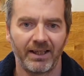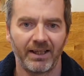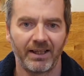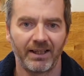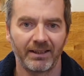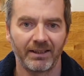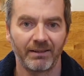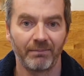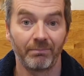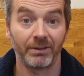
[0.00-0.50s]

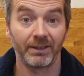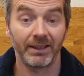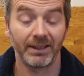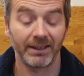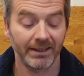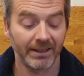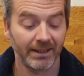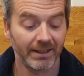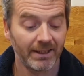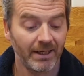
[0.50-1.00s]
completely.
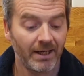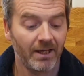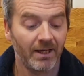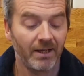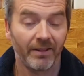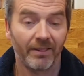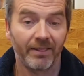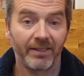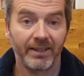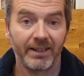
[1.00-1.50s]

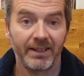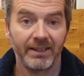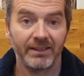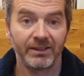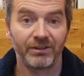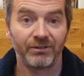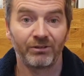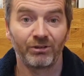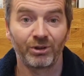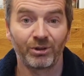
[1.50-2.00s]
The
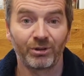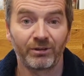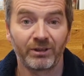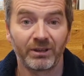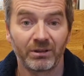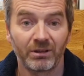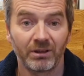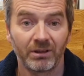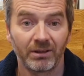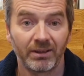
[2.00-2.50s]

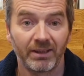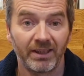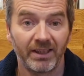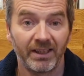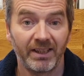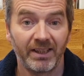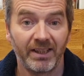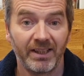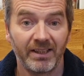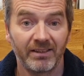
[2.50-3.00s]
tutorial
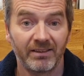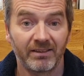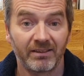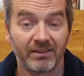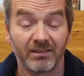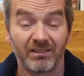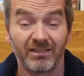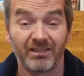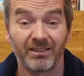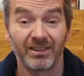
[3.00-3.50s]
is
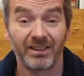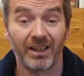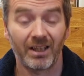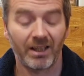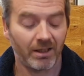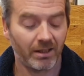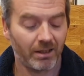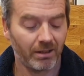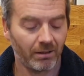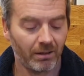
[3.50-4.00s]

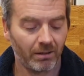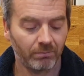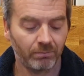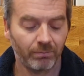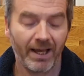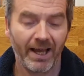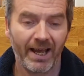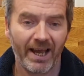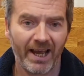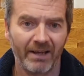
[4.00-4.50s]

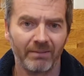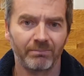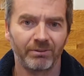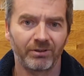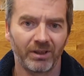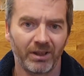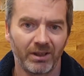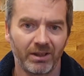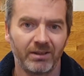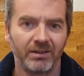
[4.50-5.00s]

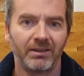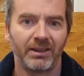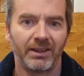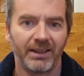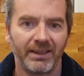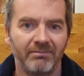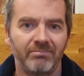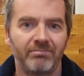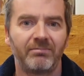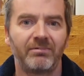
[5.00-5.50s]
absolutely
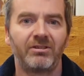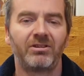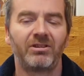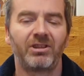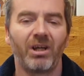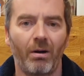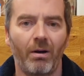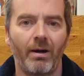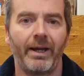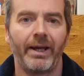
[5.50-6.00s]

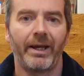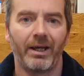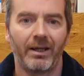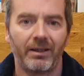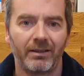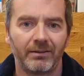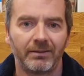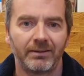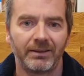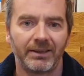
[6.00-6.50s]
dire.
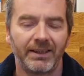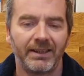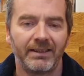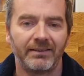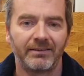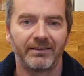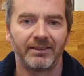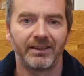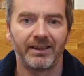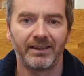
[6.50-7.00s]
It
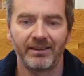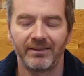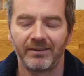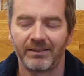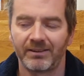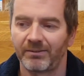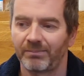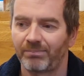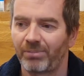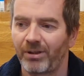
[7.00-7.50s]
is
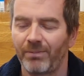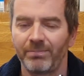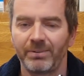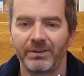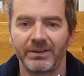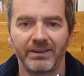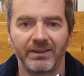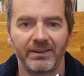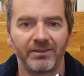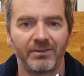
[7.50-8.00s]
probably,
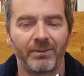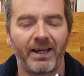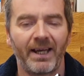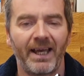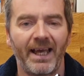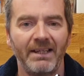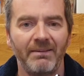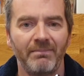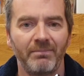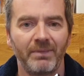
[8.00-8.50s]
it's about
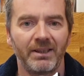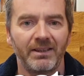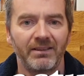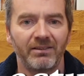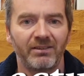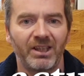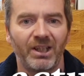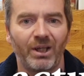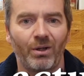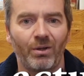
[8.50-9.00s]
8 minutes
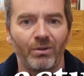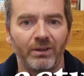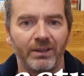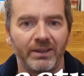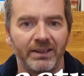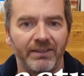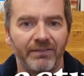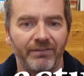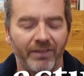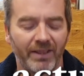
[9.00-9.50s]
long,
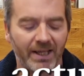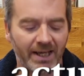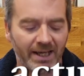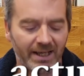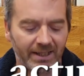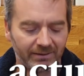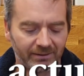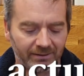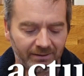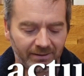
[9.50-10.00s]
if
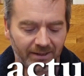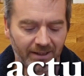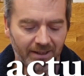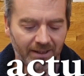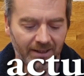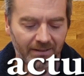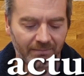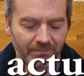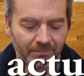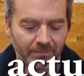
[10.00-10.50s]
that.
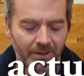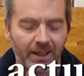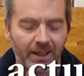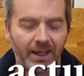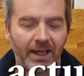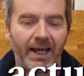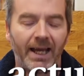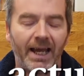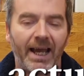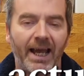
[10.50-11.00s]
And
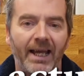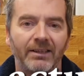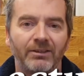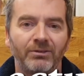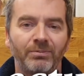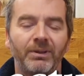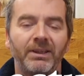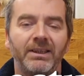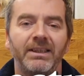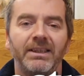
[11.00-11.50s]
what
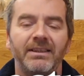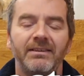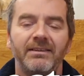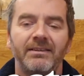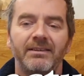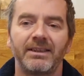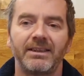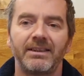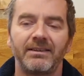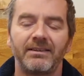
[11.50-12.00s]
it is,
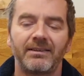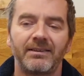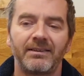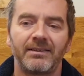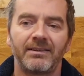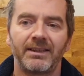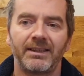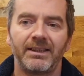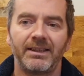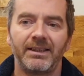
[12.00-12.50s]
it's
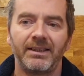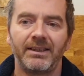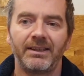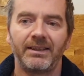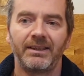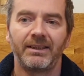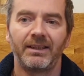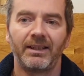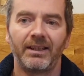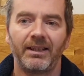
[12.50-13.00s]

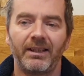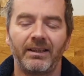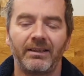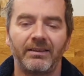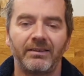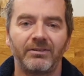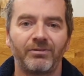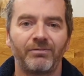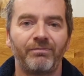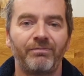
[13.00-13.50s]

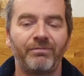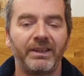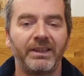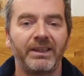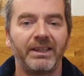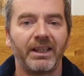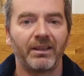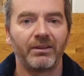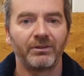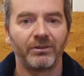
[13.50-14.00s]

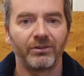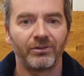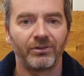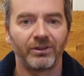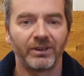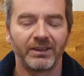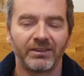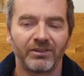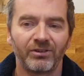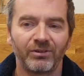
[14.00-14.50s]
videos in a
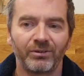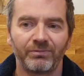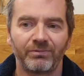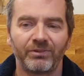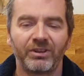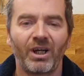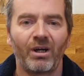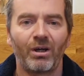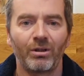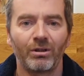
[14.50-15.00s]
sort of
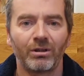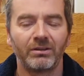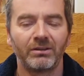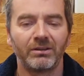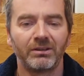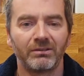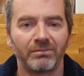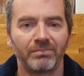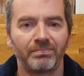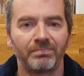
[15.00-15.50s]
darkened
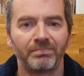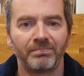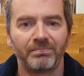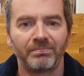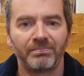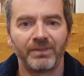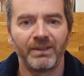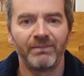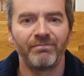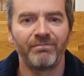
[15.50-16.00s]

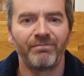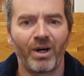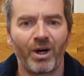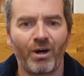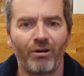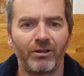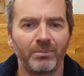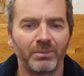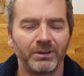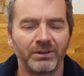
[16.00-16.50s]

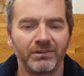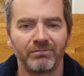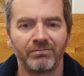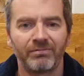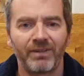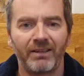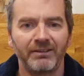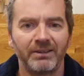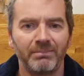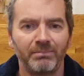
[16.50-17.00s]
environment,
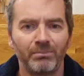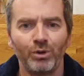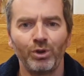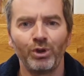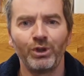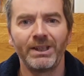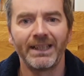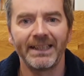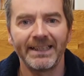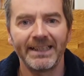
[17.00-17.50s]
very
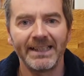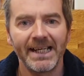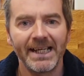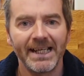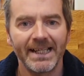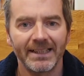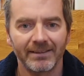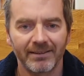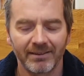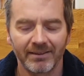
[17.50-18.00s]
moodily
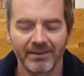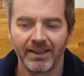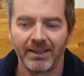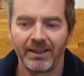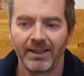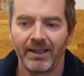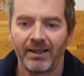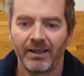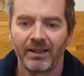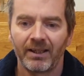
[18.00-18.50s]
lit,
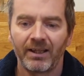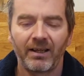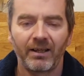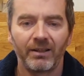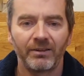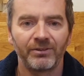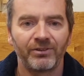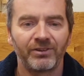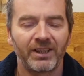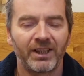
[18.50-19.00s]

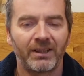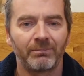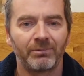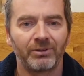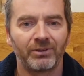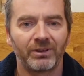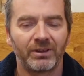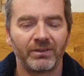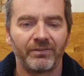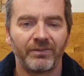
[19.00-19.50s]
close-ups
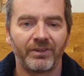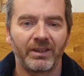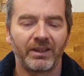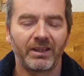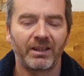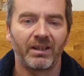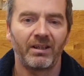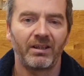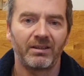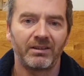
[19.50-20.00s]
of the
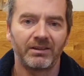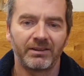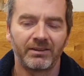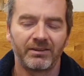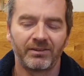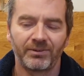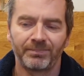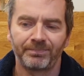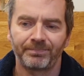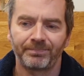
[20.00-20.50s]
cards
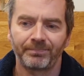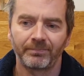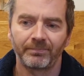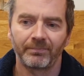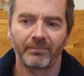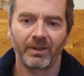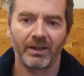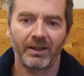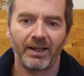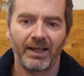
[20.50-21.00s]

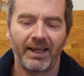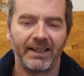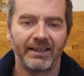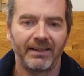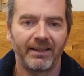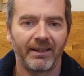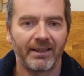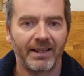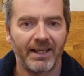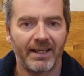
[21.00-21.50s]
and
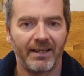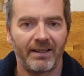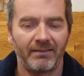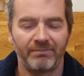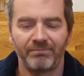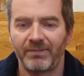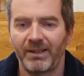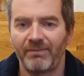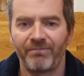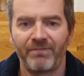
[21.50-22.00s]

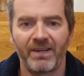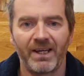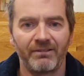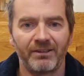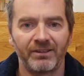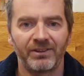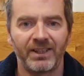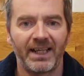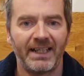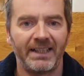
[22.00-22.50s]
various
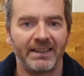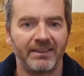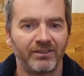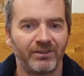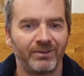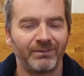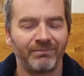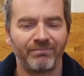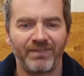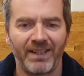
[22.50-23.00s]
hands doing
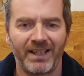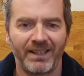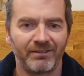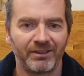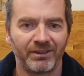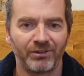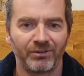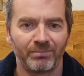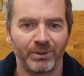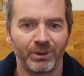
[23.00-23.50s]
various
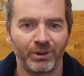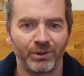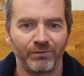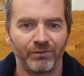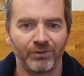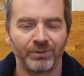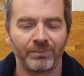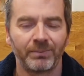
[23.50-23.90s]
moves.